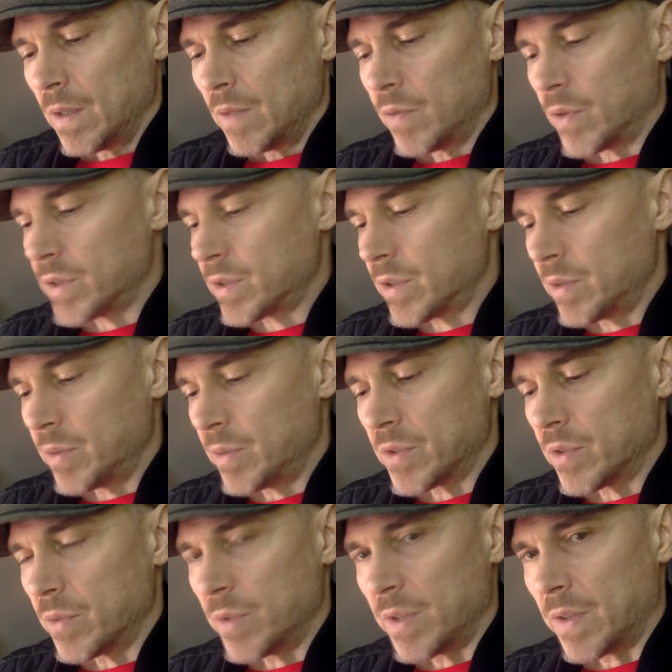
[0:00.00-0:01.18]
Forrest could have been
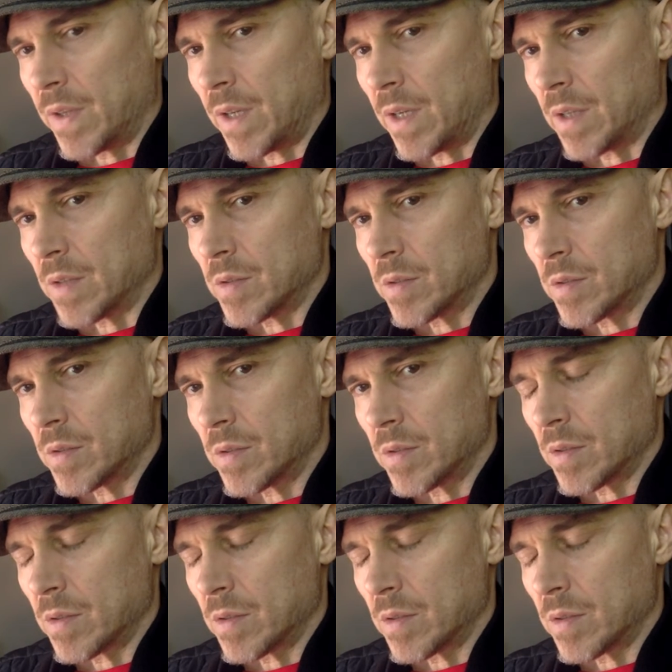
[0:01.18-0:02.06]
so many things.